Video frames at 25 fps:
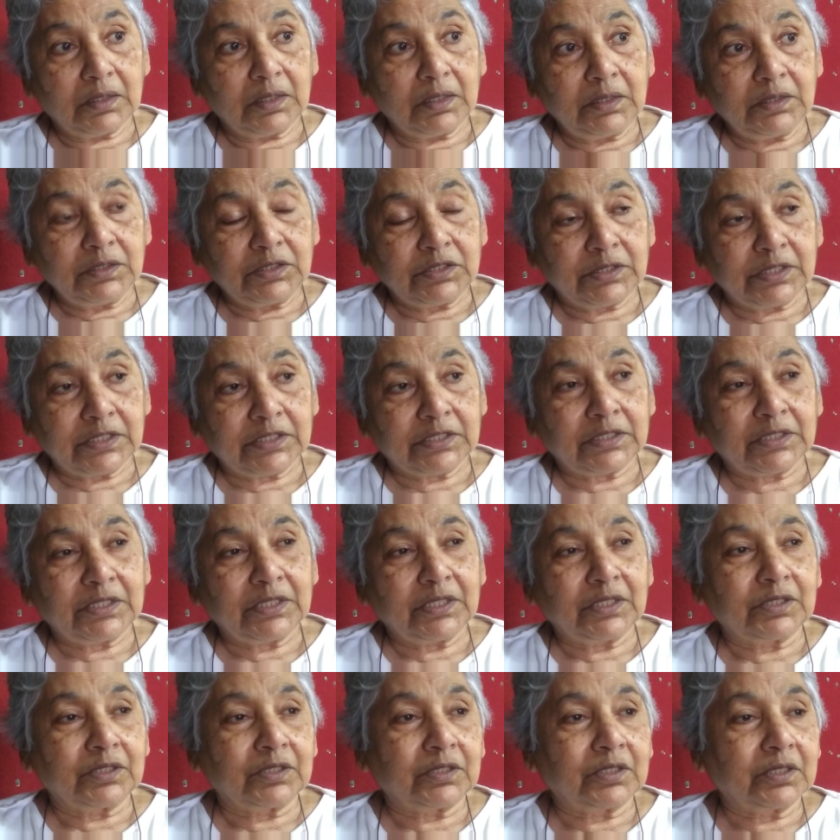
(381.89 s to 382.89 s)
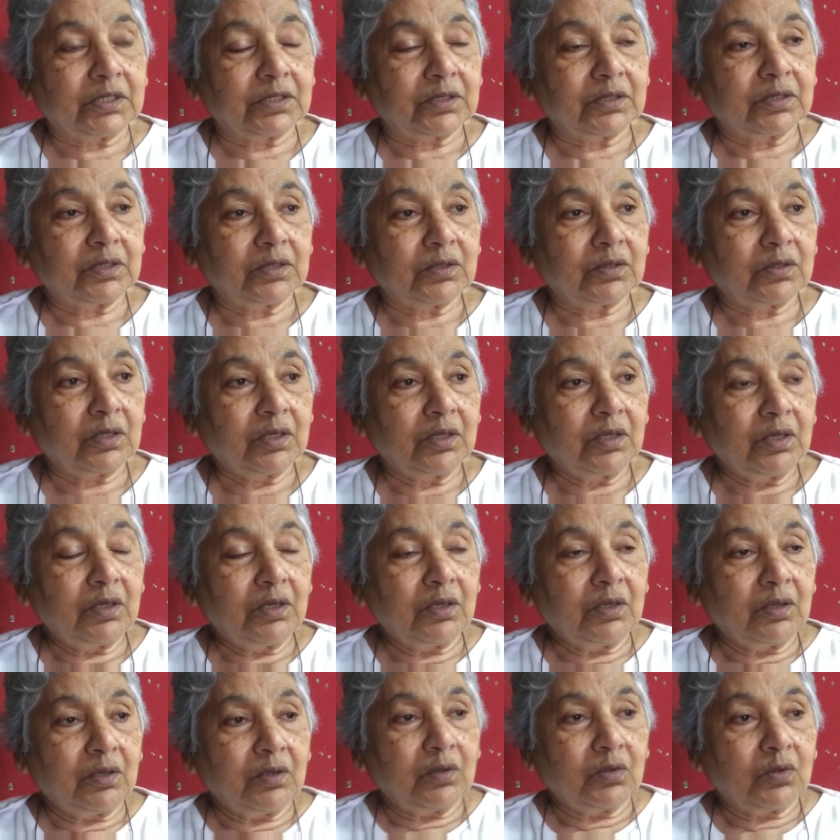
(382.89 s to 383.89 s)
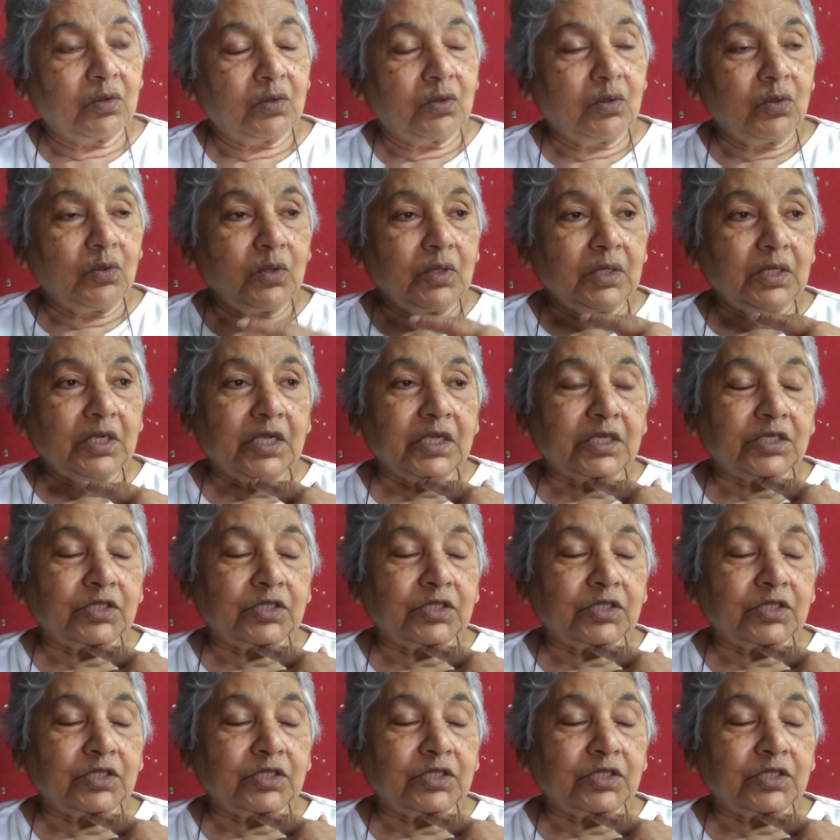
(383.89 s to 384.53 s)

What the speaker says: In 60s. Goa